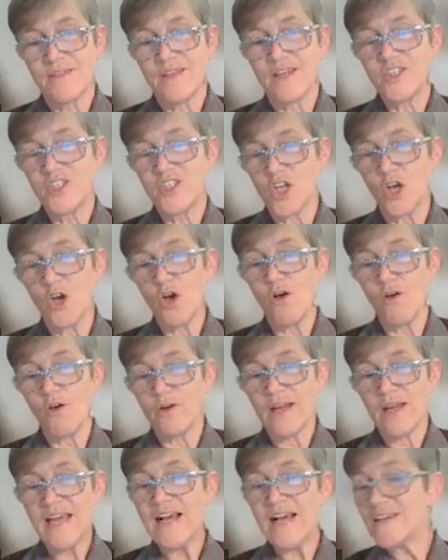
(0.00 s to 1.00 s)
that Joe
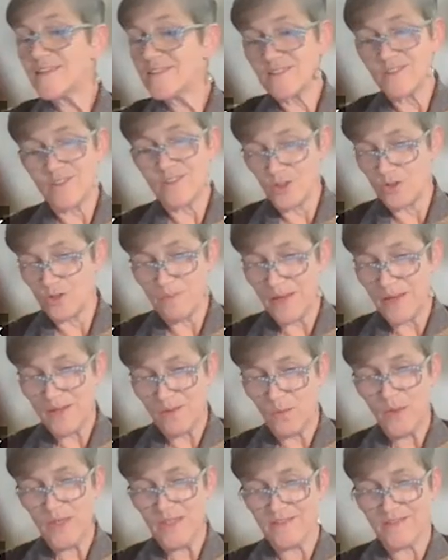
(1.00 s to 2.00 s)
only has two
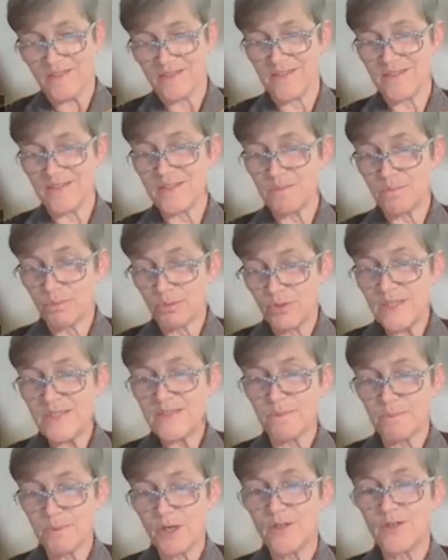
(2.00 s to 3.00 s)
main weaknesses. It
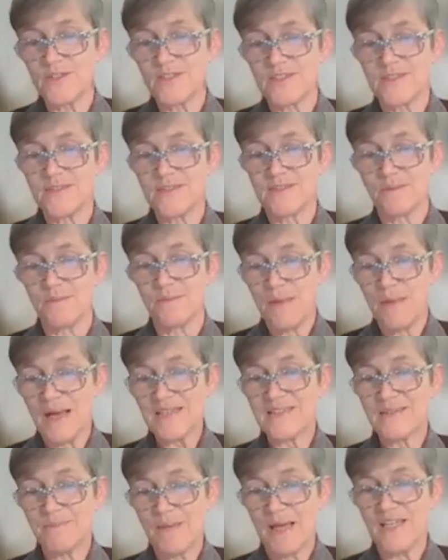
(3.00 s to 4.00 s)
presupposes
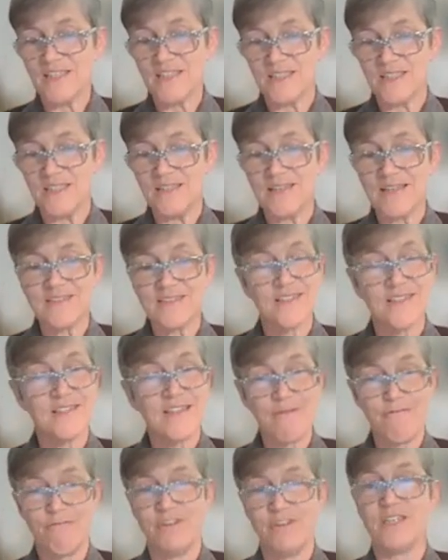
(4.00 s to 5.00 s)
maximality, that's a
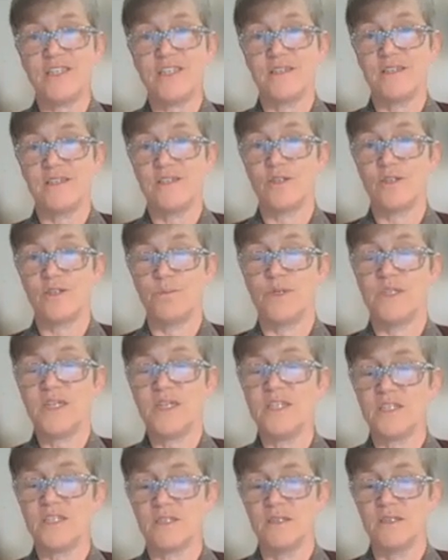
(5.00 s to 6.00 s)
definite
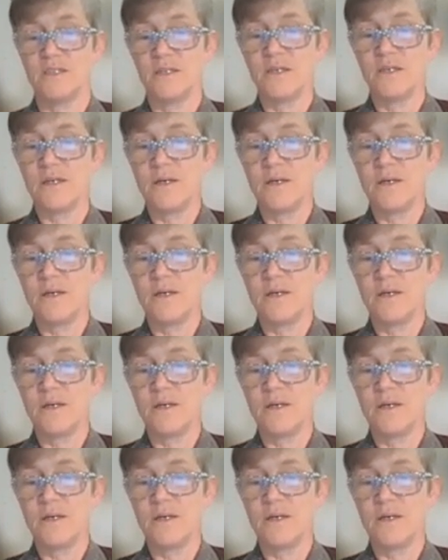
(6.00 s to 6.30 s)
interpretation,